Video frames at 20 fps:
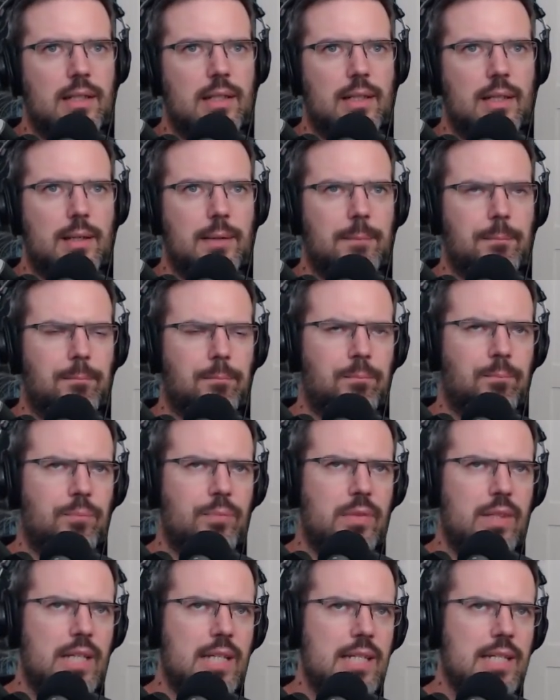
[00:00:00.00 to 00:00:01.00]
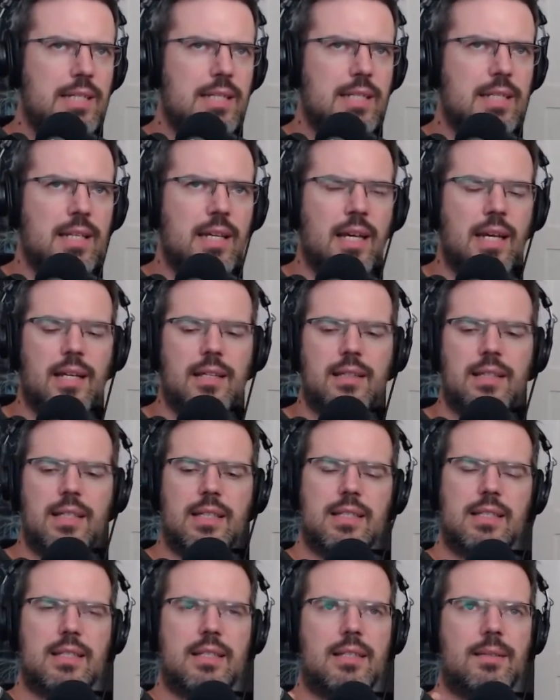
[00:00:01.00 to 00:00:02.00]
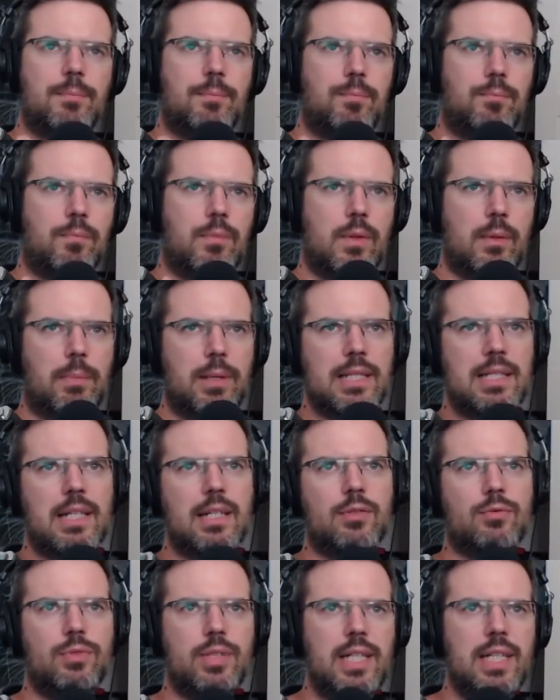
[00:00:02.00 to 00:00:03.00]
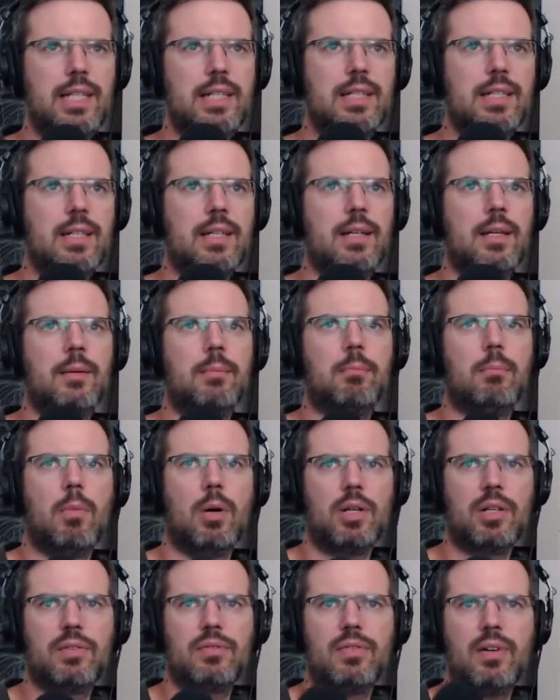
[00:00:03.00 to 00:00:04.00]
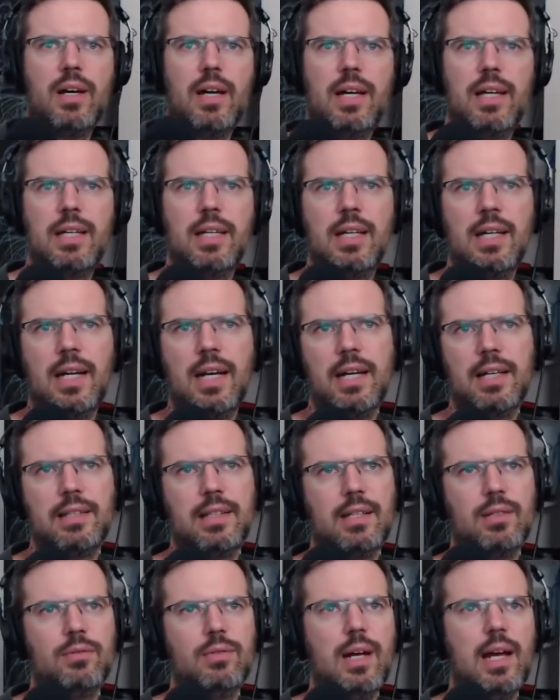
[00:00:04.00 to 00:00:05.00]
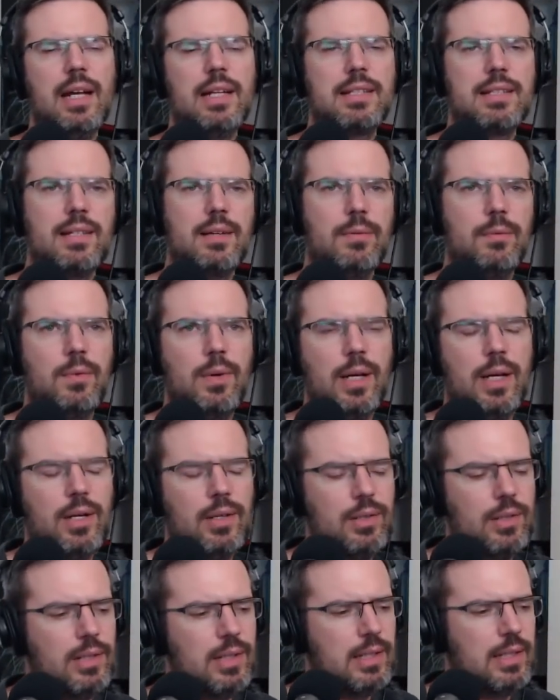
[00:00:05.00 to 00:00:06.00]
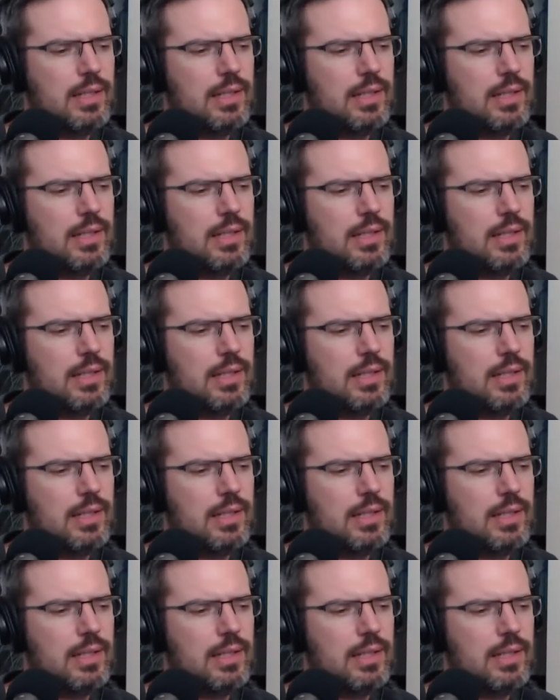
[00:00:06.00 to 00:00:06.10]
Um, these these basically read, modify, and then write somewhere.